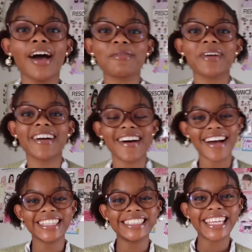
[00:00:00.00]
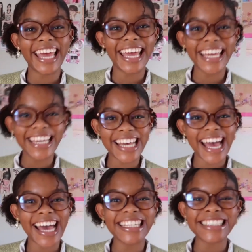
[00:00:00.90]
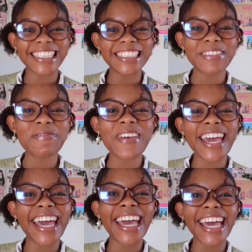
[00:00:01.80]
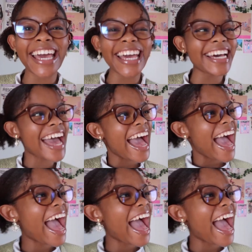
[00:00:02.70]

Oh my gosh, hey guys, it's me.